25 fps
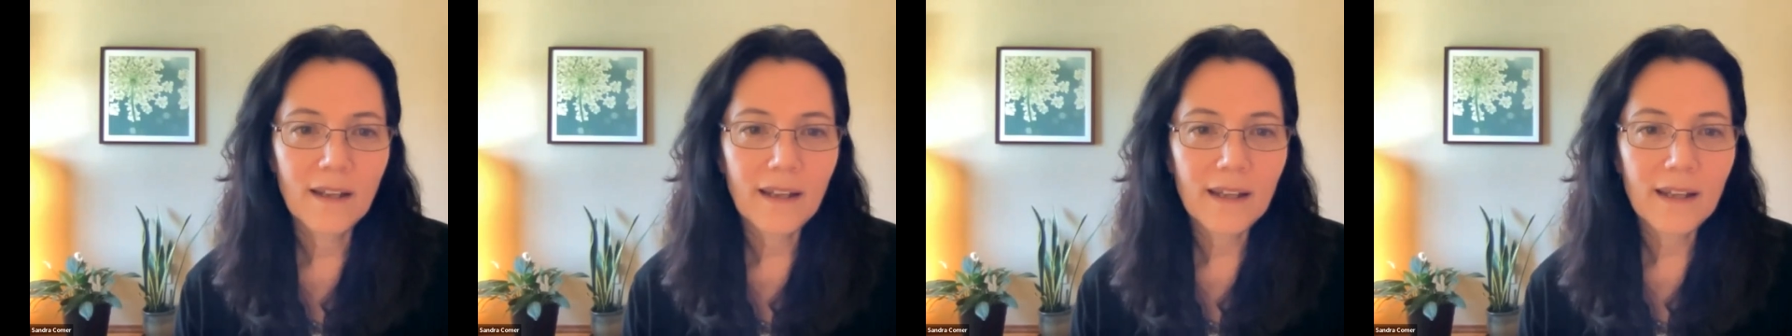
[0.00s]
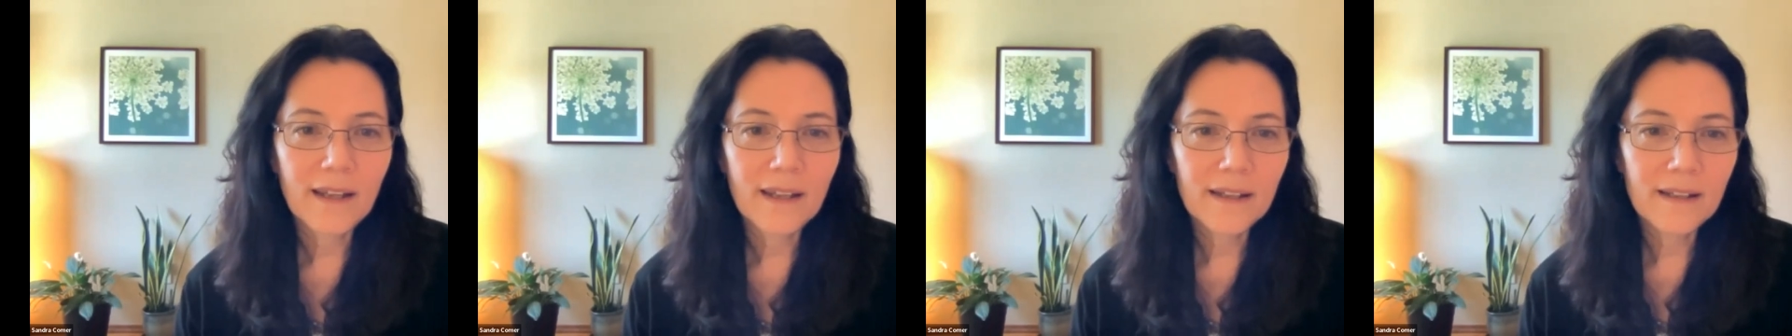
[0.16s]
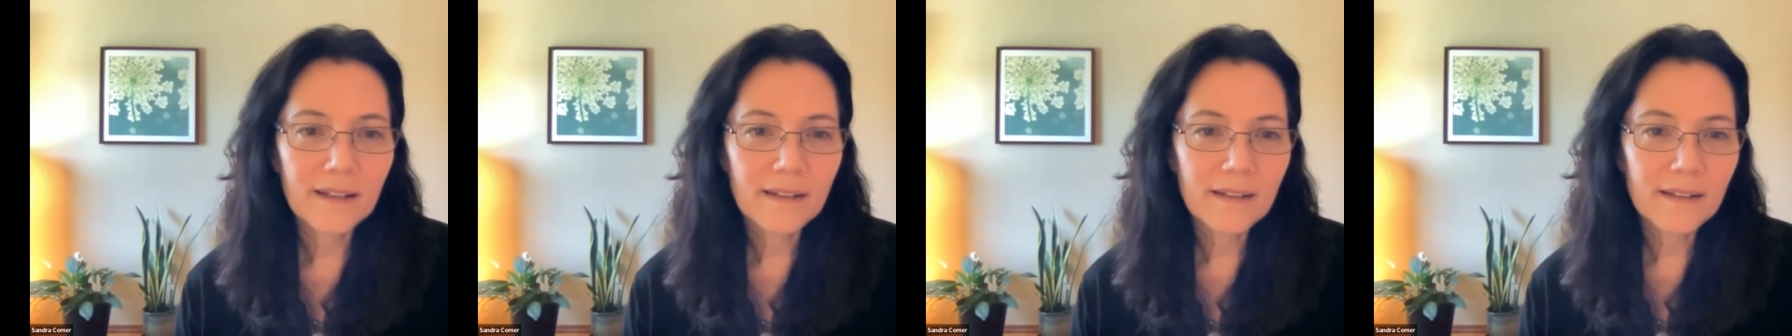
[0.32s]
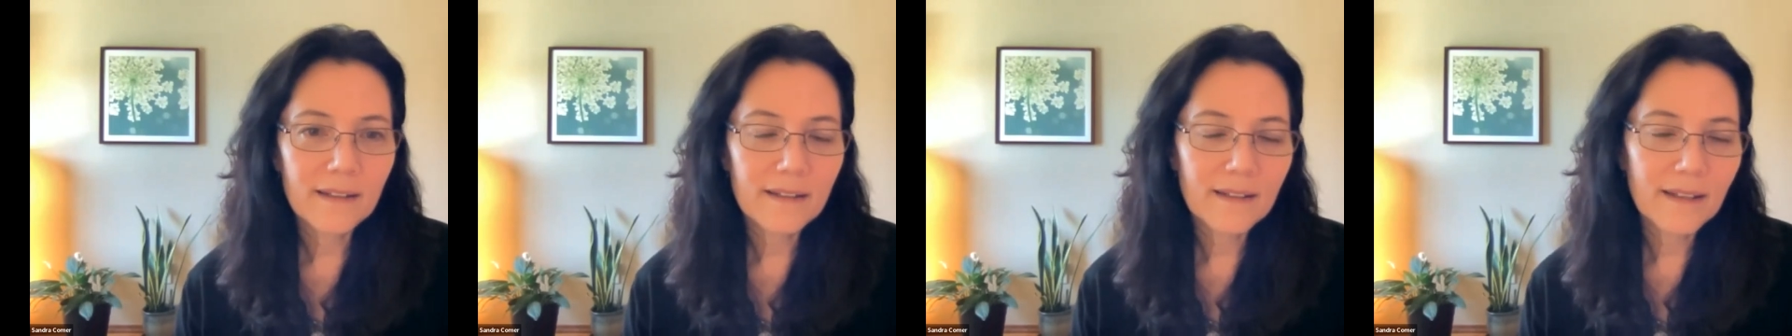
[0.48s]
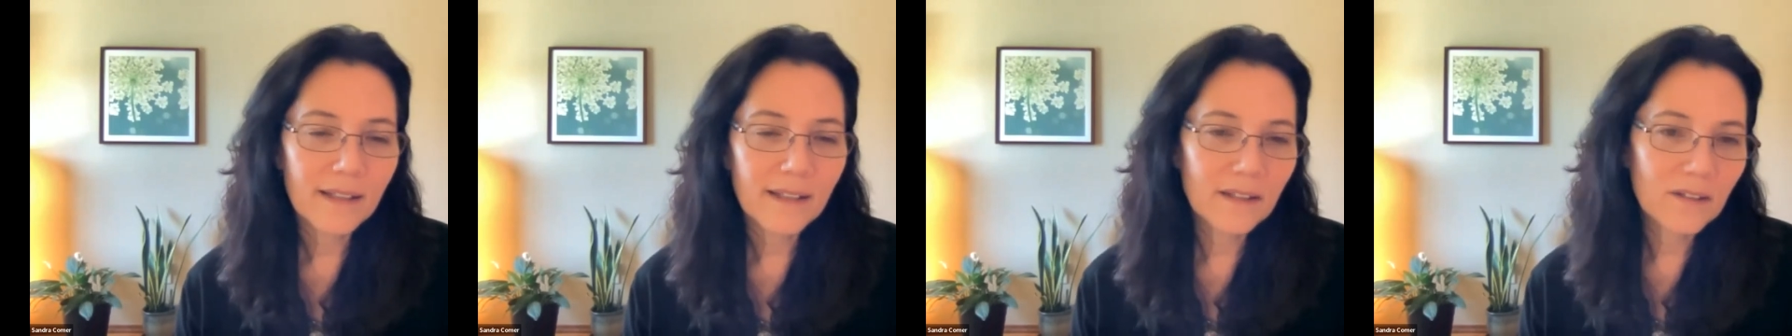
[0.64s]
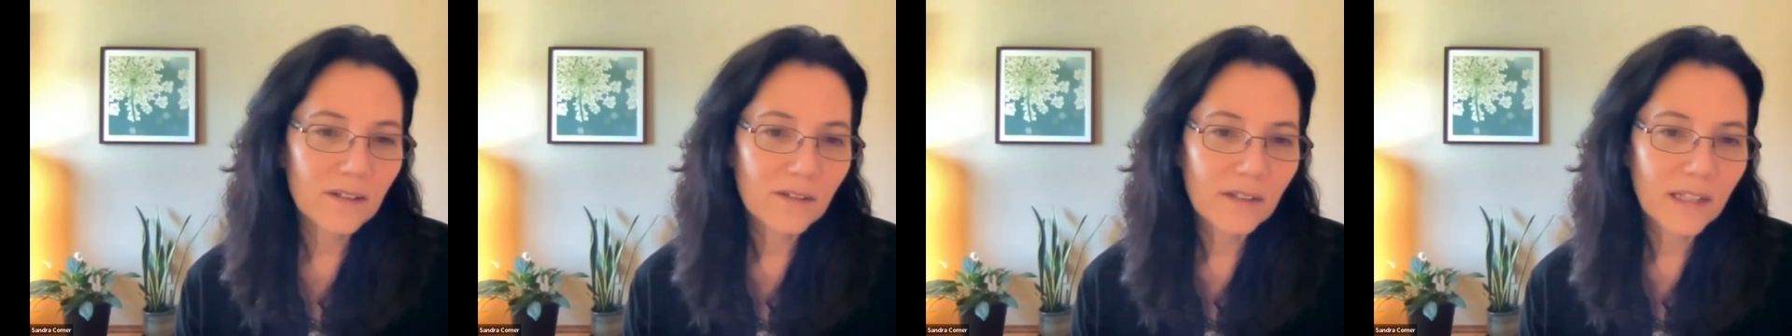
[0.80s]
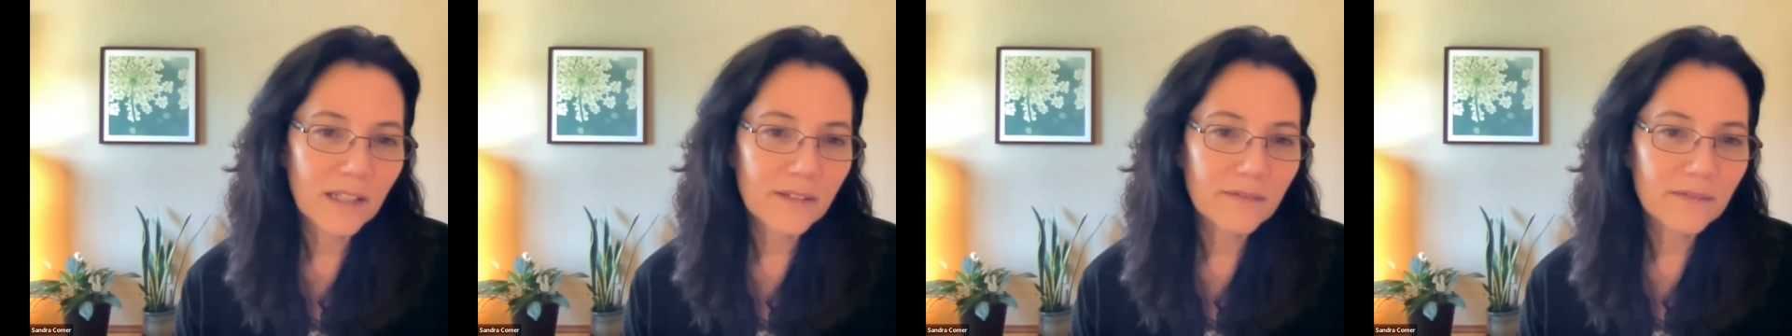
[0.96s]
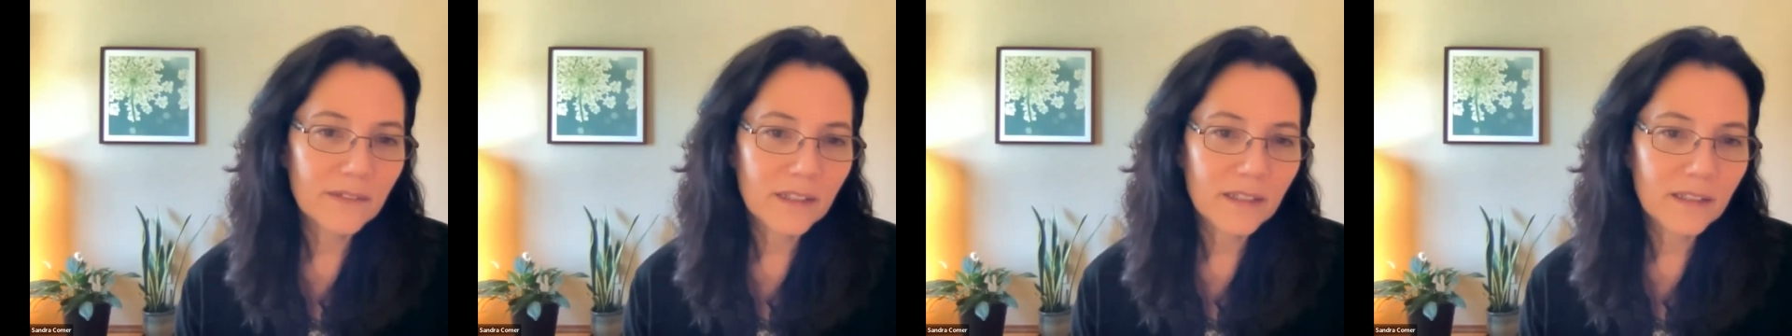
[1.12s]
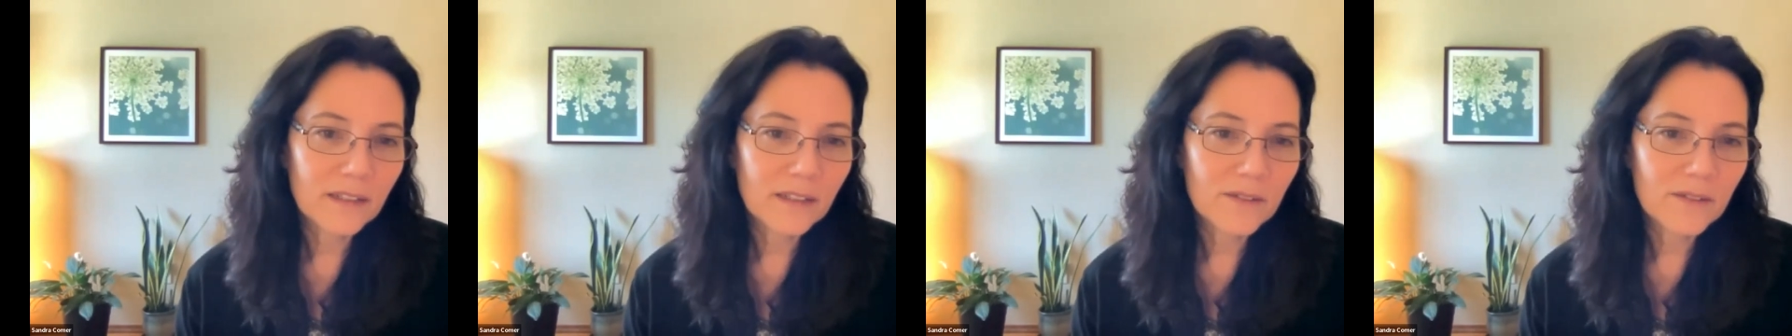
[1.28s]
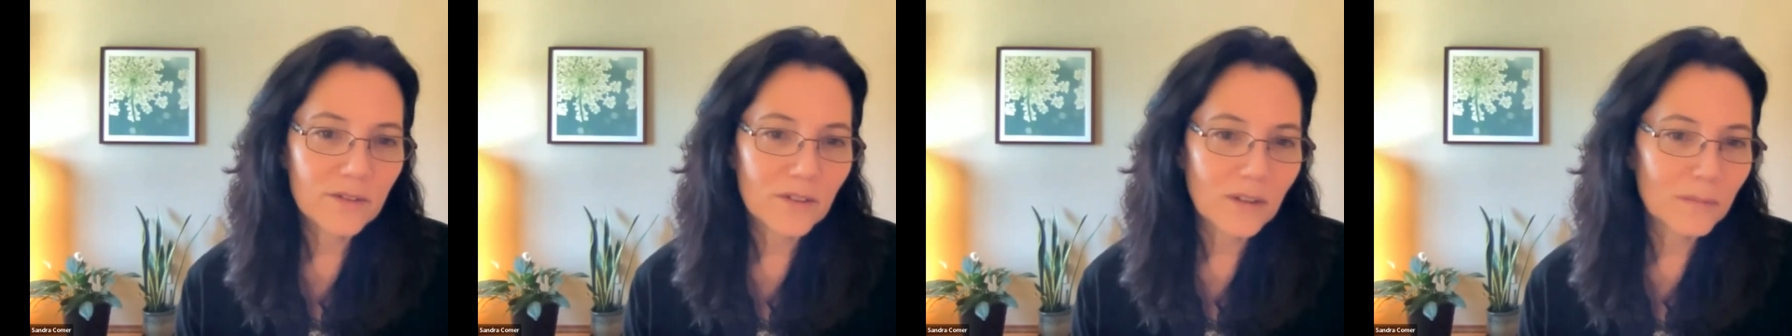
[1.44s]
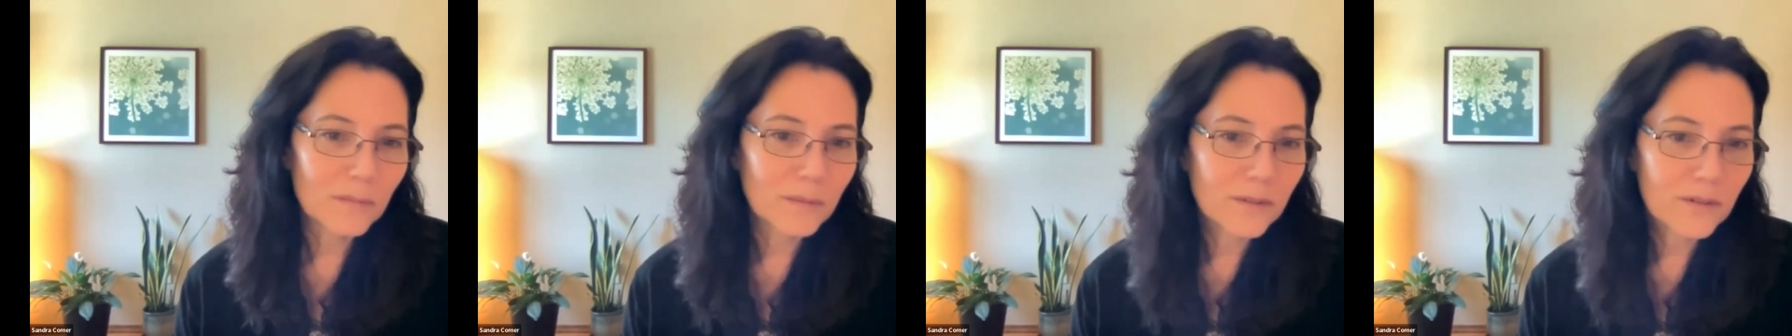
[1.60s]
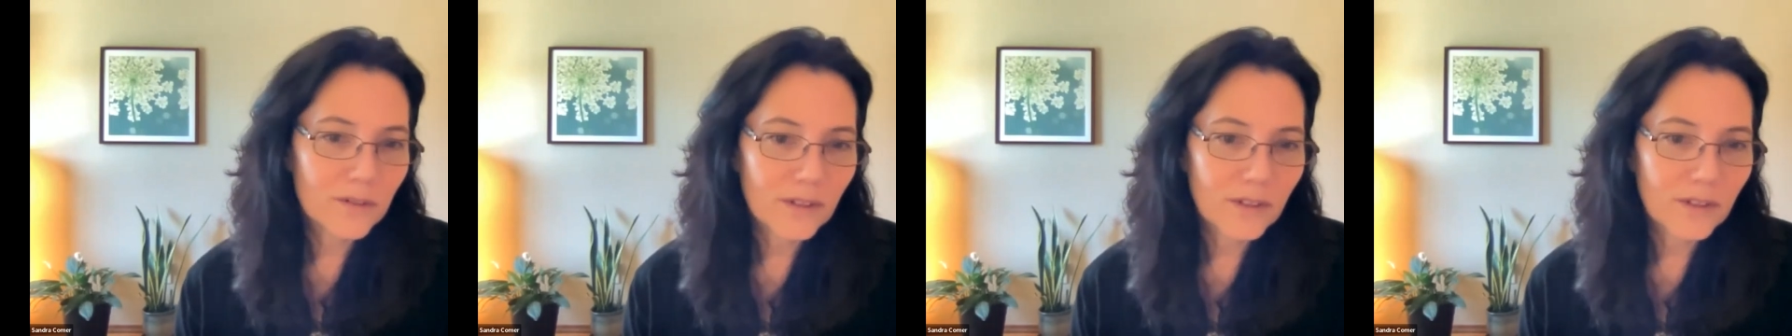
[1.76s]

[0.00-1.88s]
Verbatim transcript: and they don't have any trouble